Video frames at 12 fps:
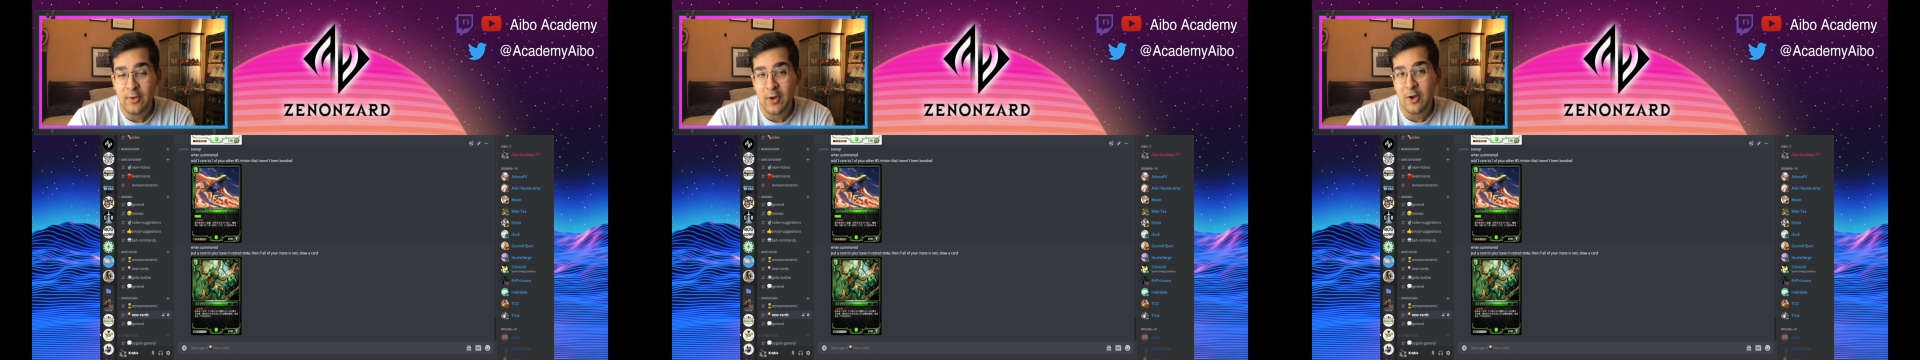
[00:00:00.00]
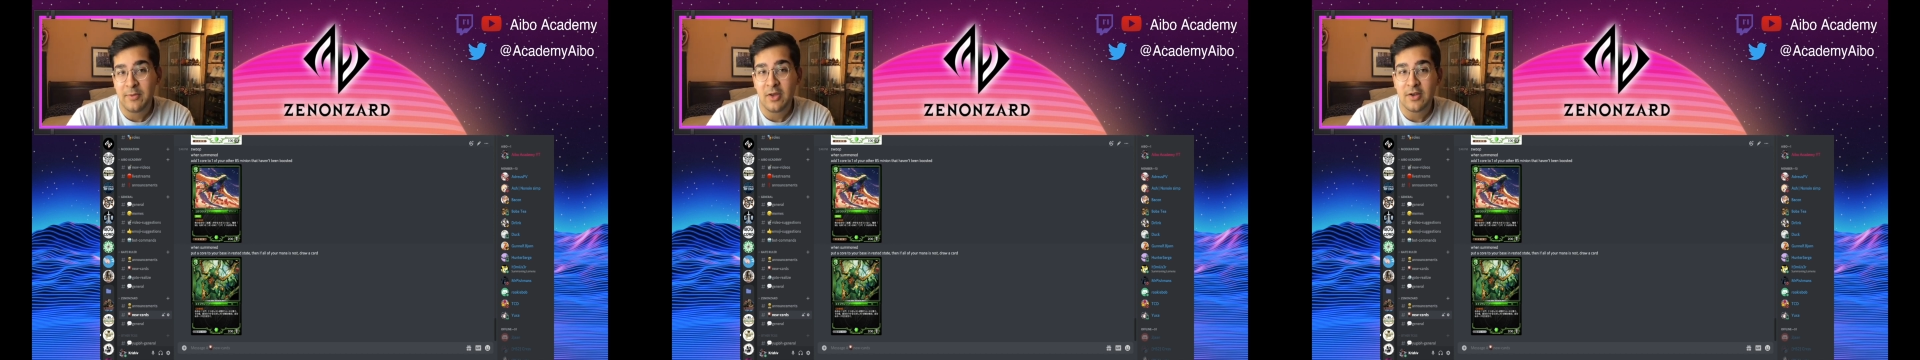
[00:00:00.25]
I
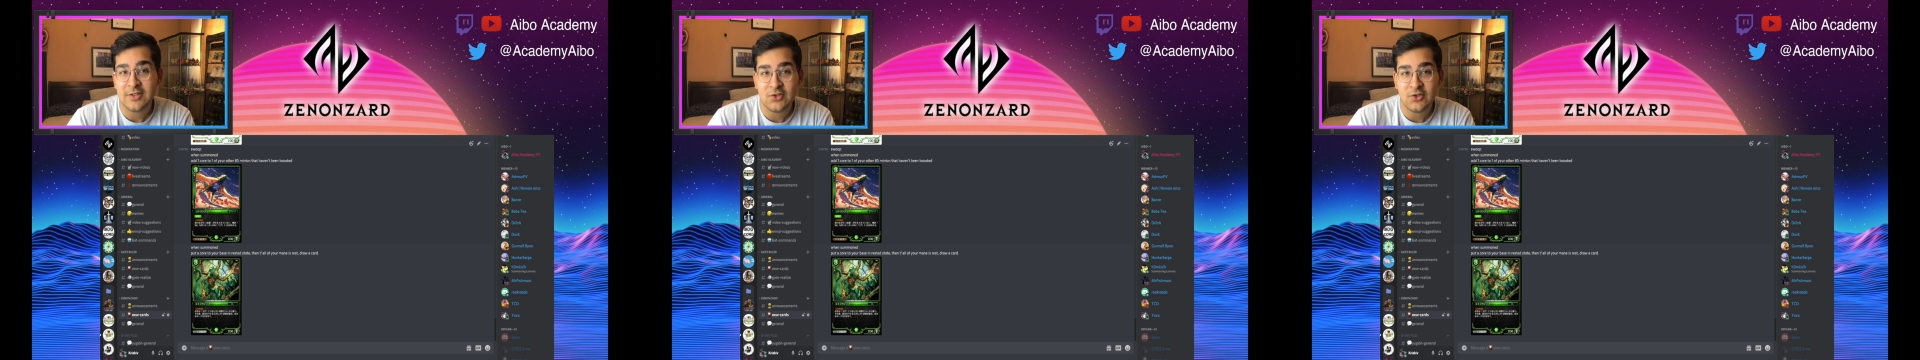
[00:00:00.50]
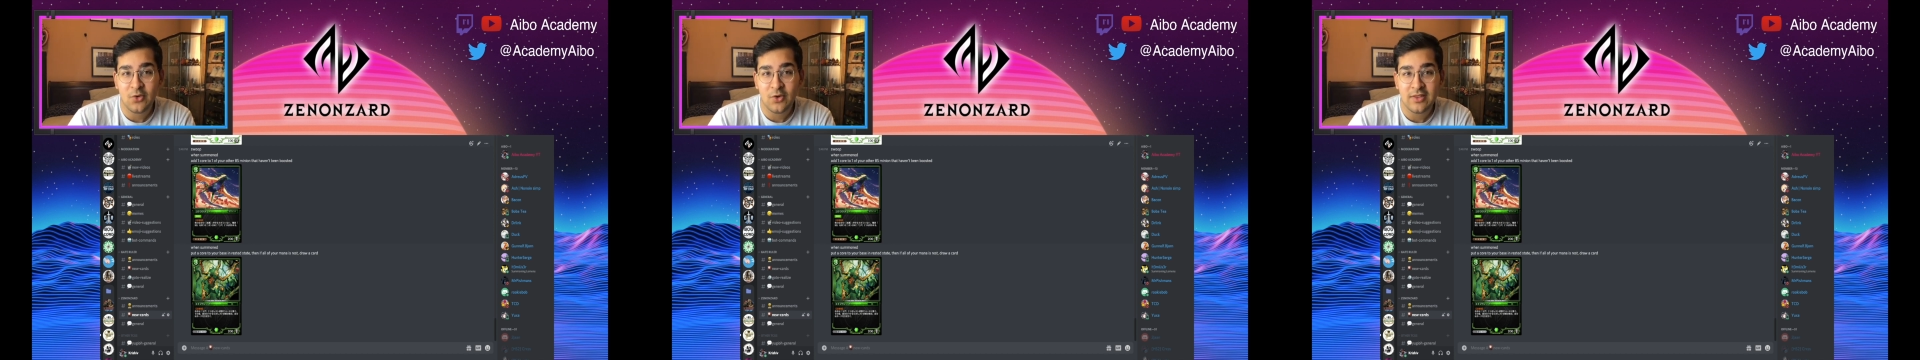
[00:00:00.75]
hope you guys
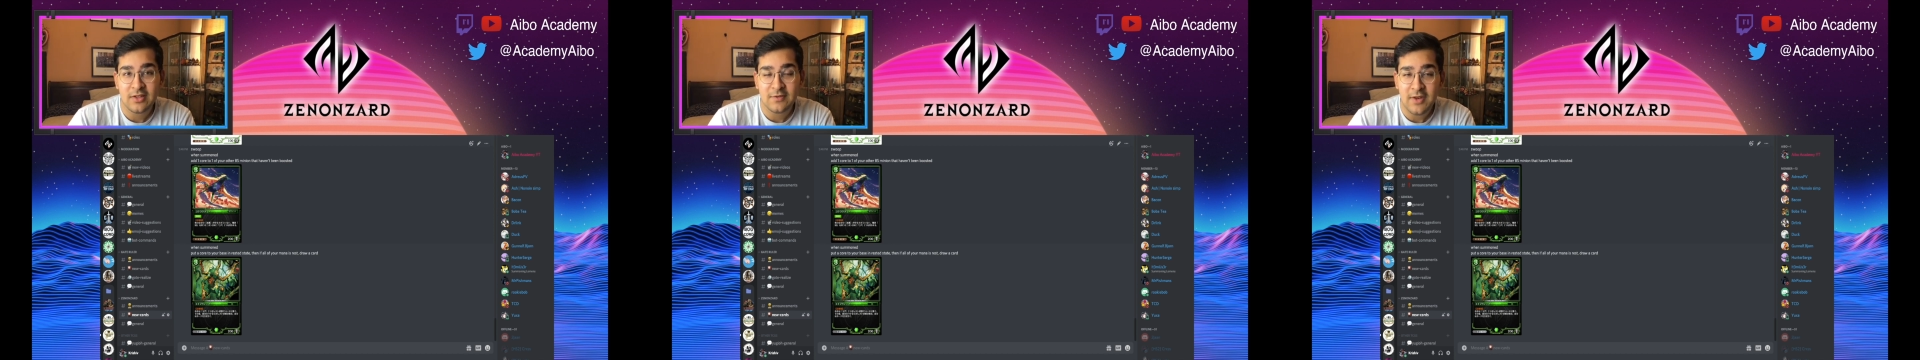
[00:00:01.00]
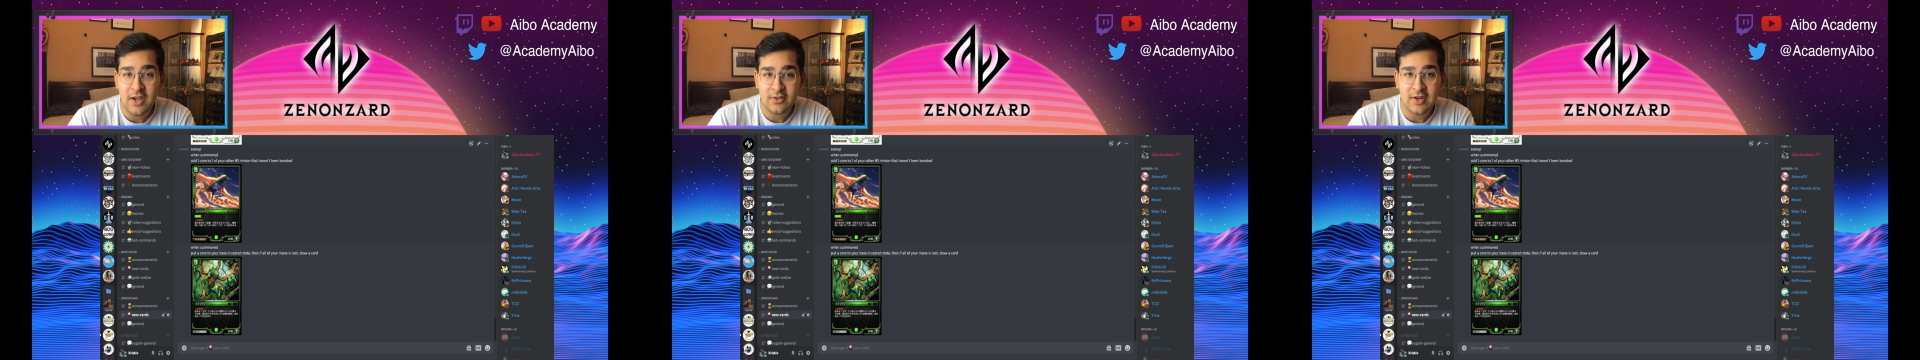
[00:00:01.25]
enjoyed this
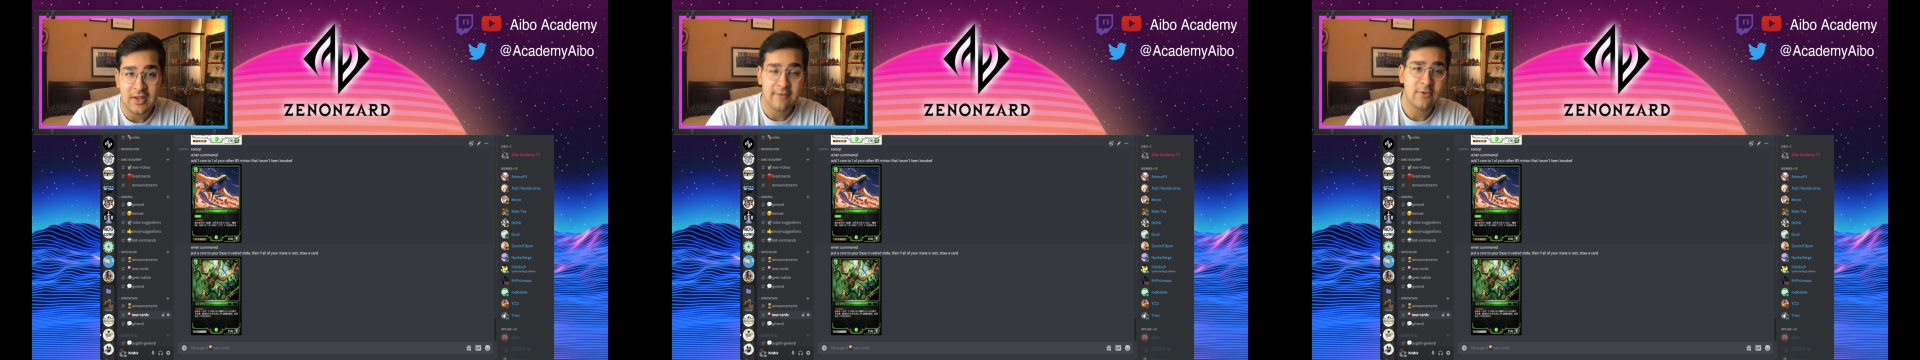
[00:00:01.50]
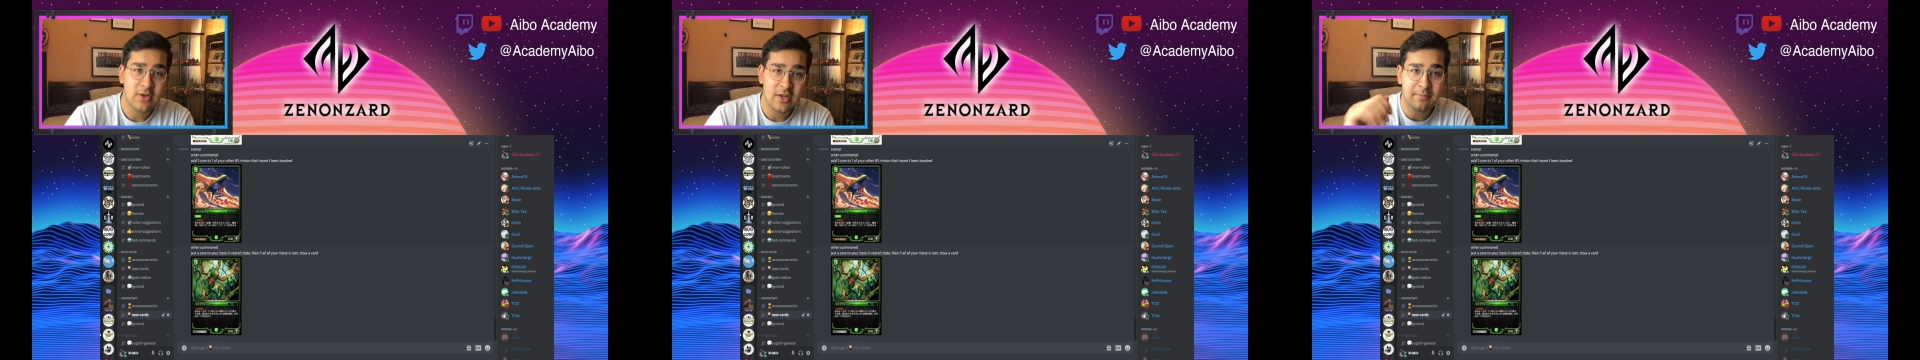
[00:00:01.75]
video today. If
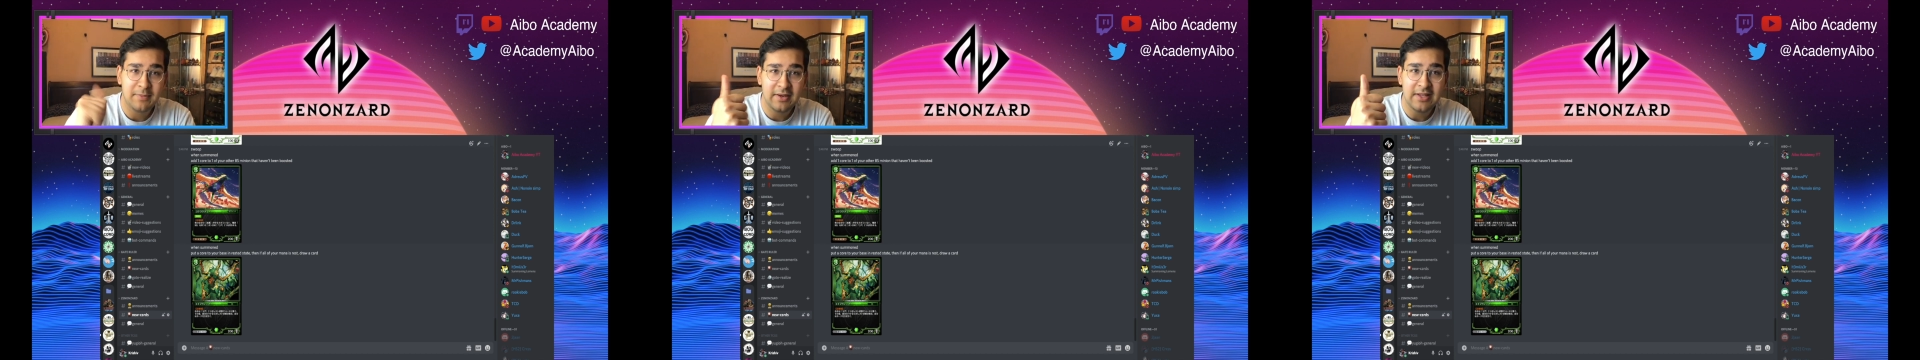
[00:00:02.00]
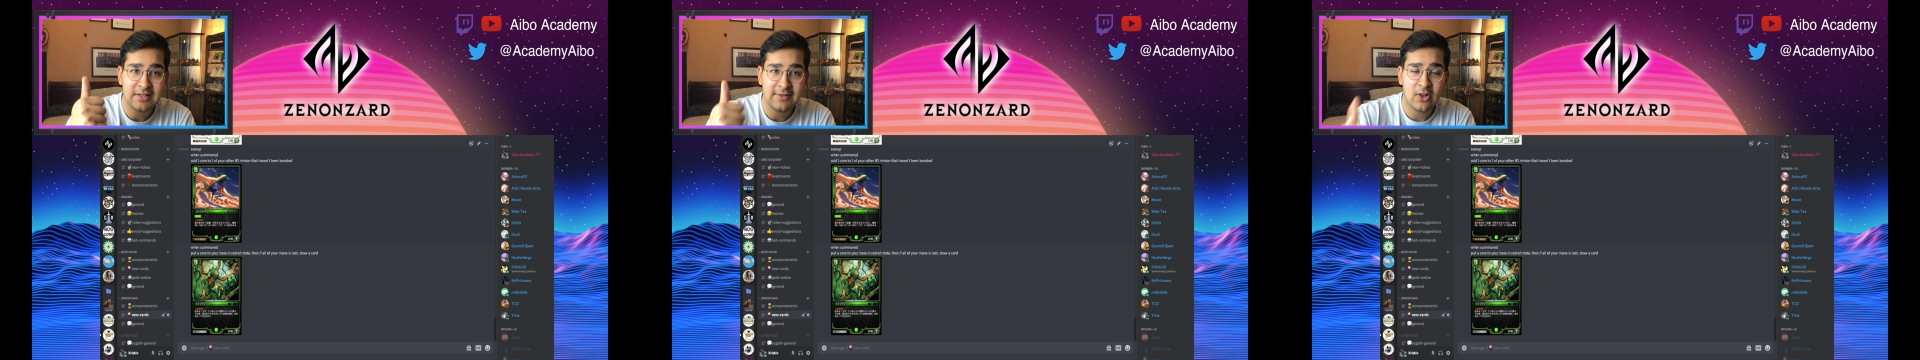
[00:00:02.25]
you did,
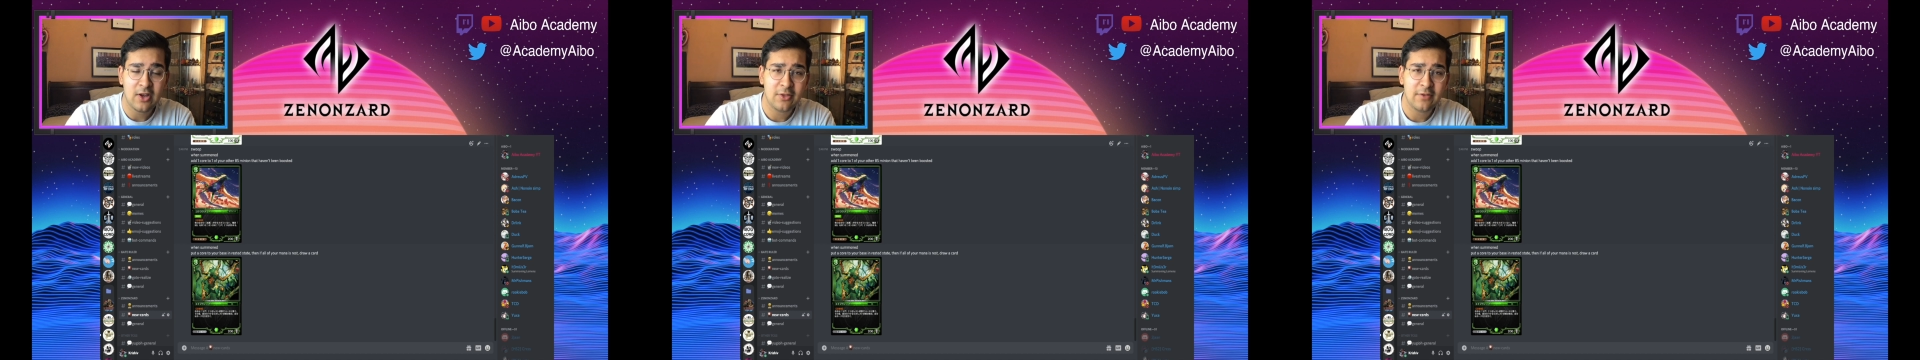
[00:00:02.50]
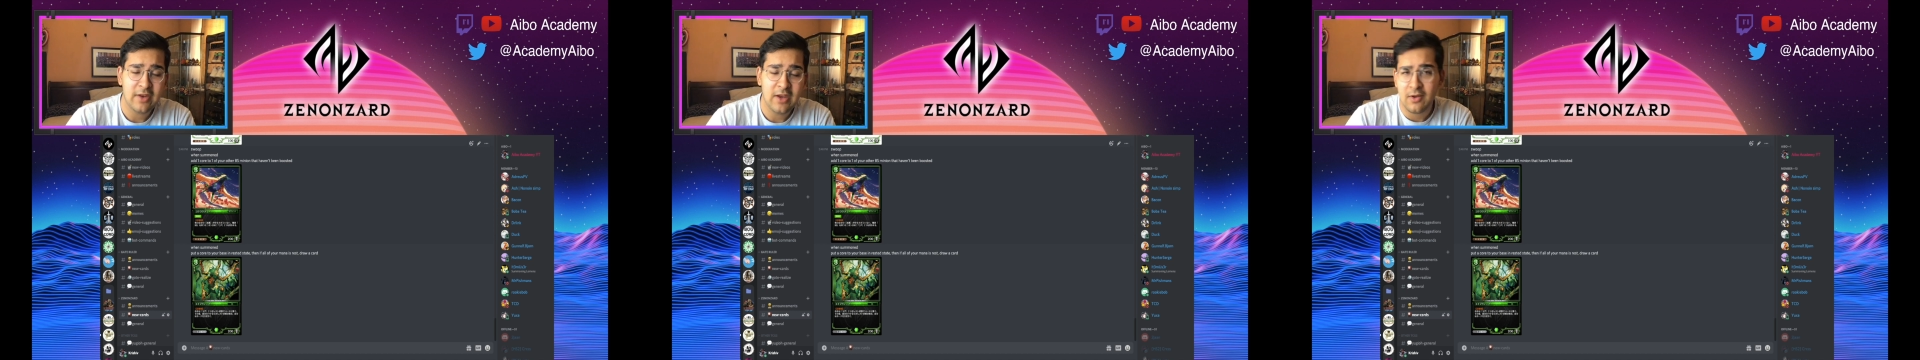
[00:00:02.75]
please leave a like on
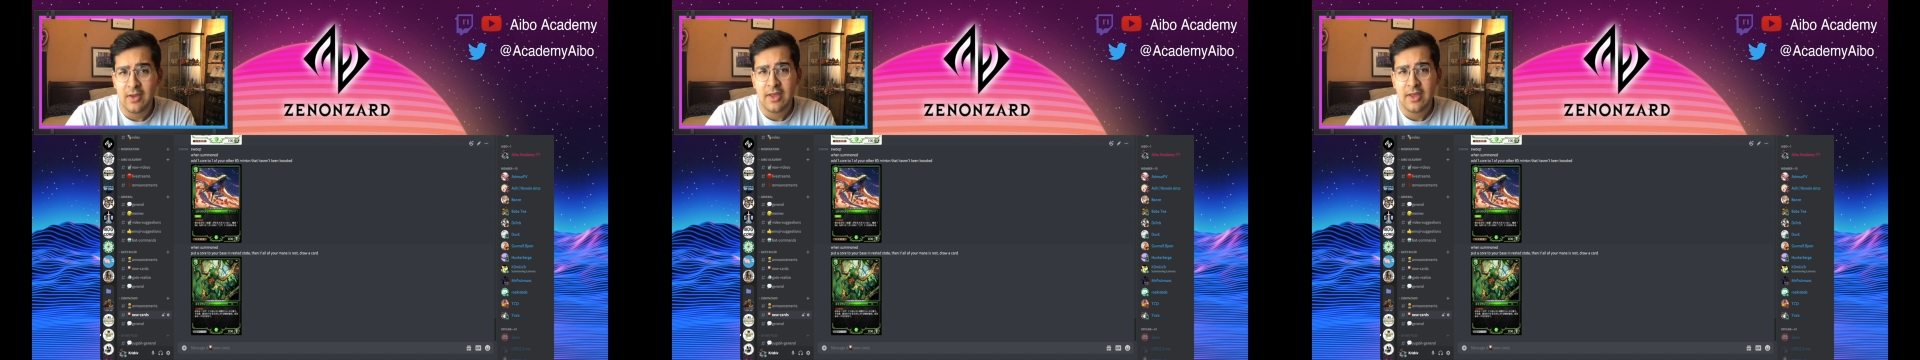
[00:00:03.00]
the video.